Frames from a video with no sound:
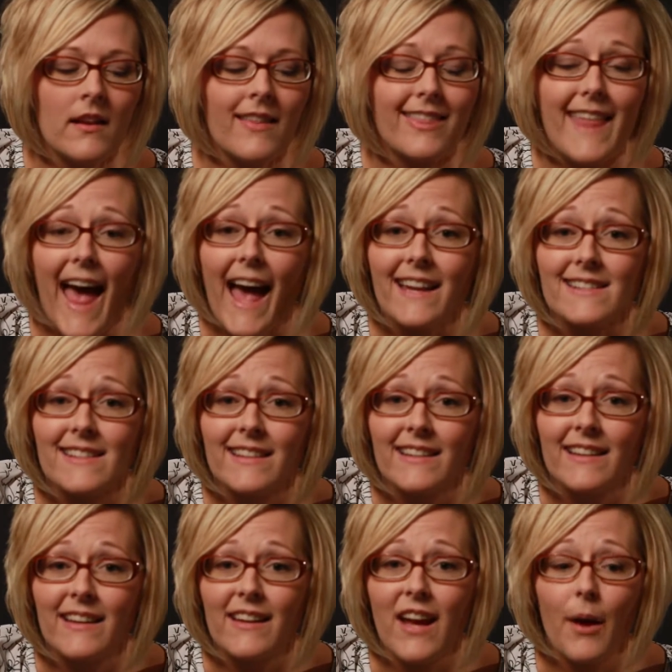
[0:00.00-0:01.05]
That,
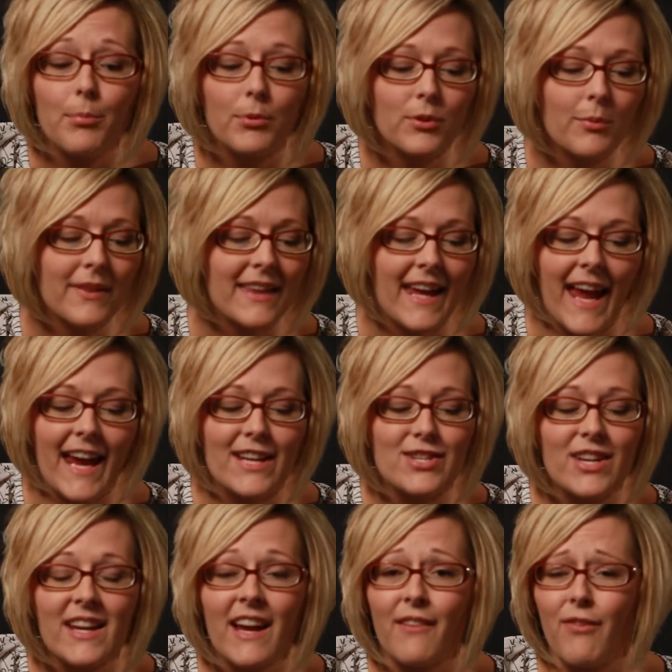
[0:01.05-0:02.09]
coupled with the
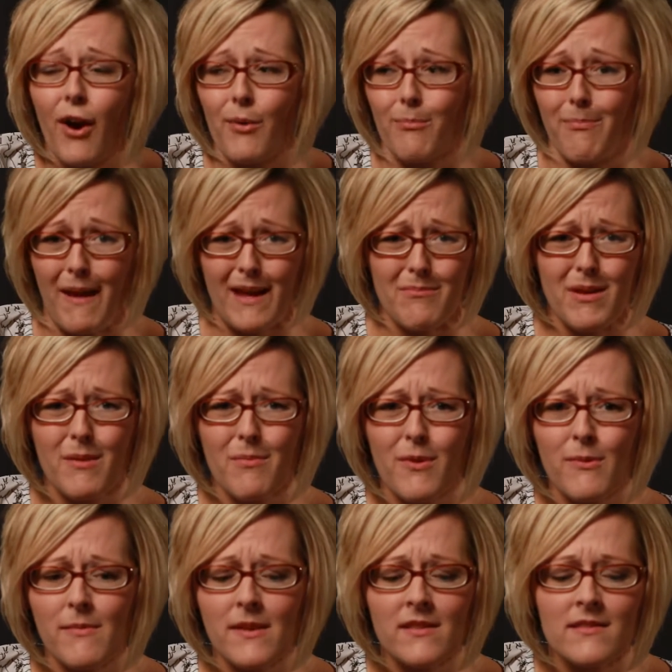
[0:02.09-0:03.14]
aging of our baby
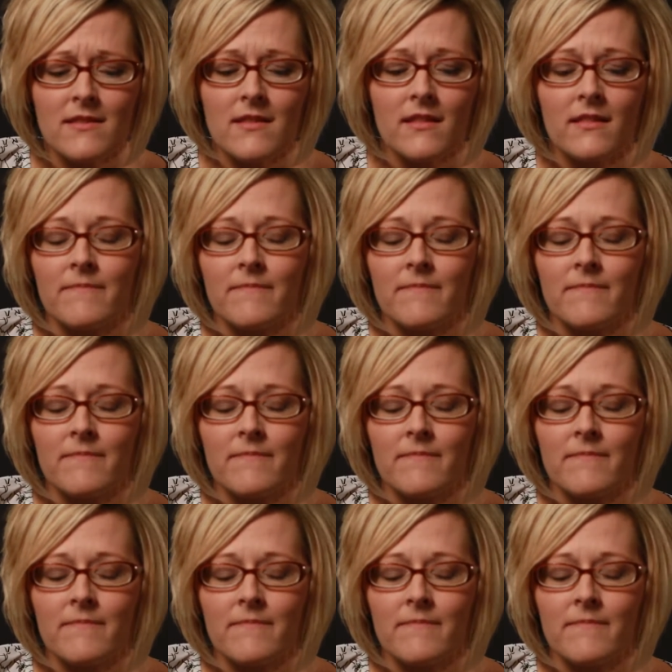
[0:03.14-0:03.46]
boomers,